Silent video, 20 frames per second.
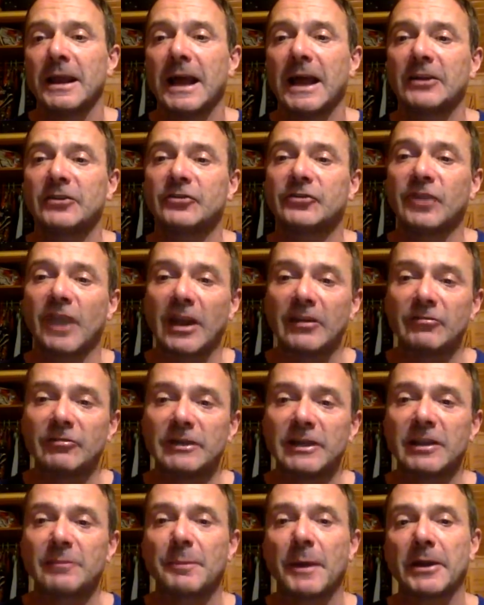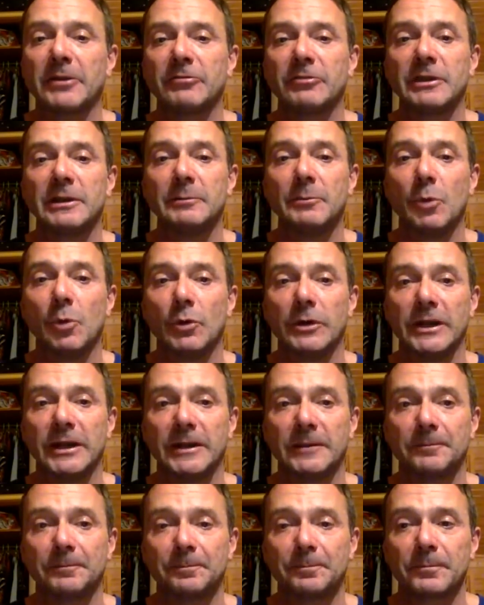And generally it's better in the
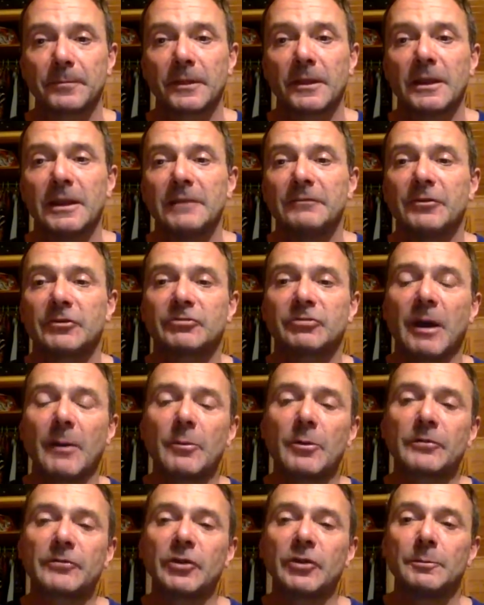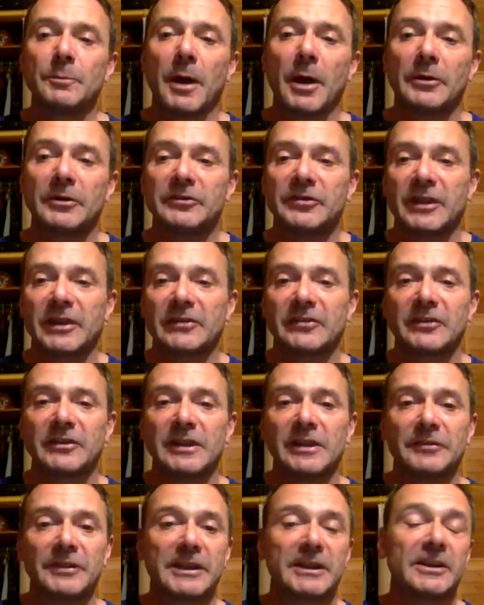morning. The trouble with doing bioenergetics in
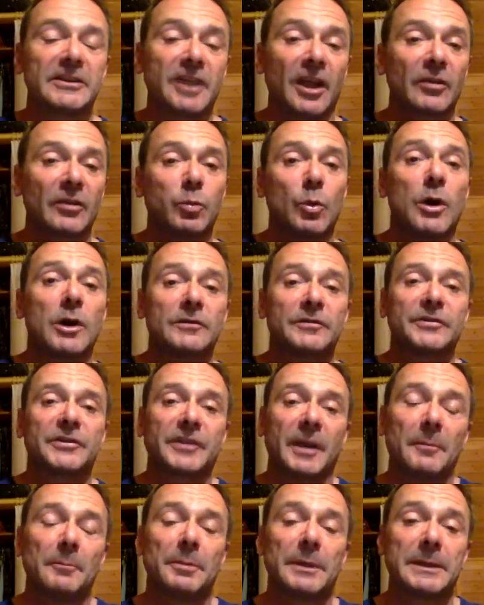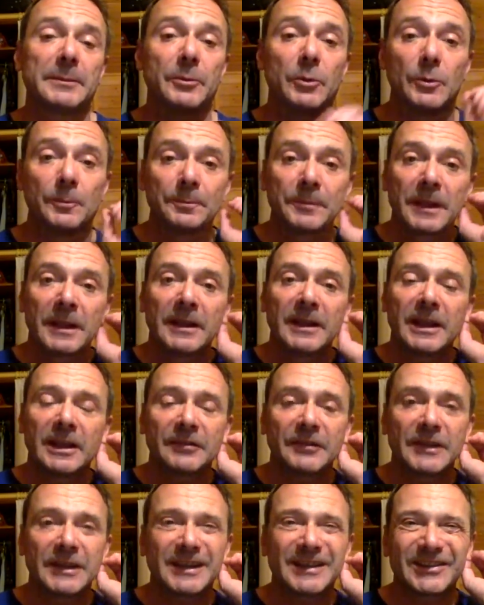the evening, and it does work for some people,
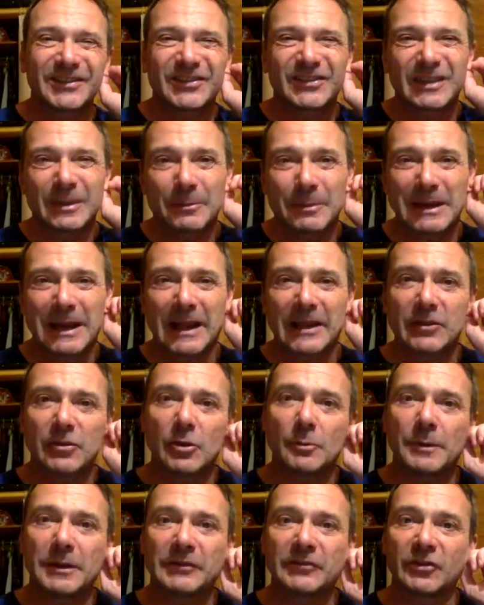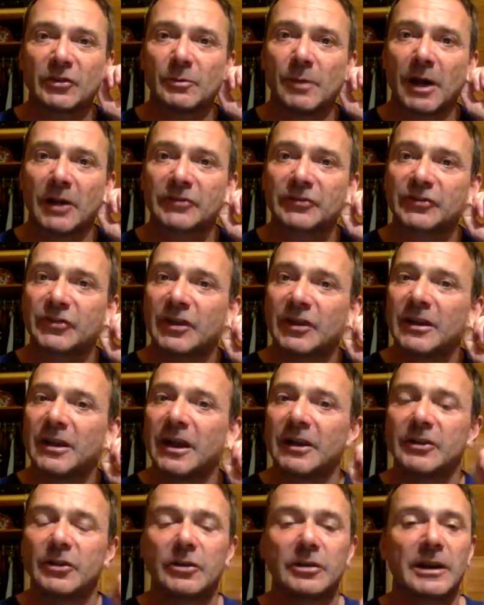is that it can stimulate you a bit too much
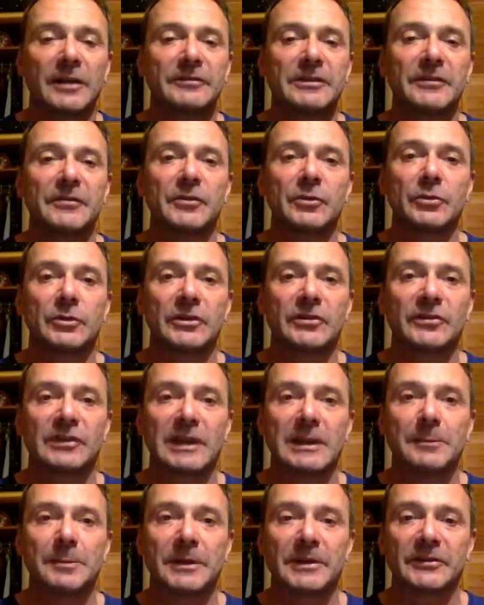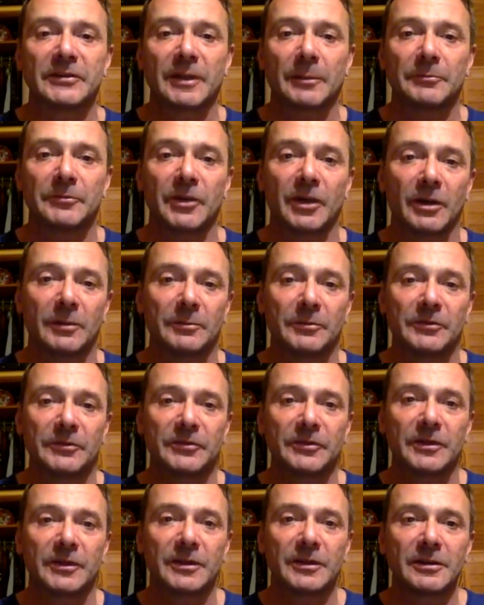and you can have difficulty sleeping
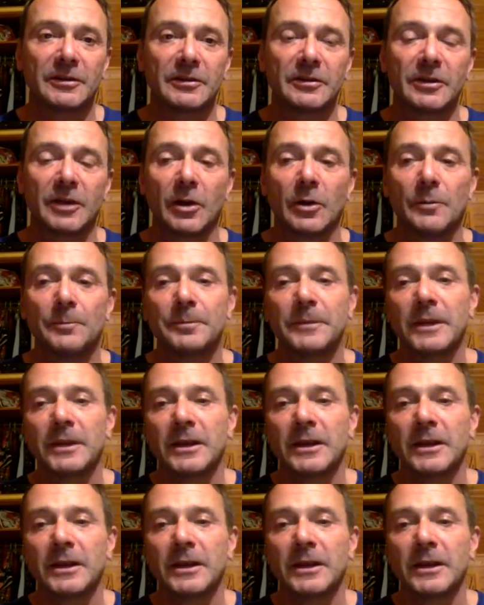sometimes, you know.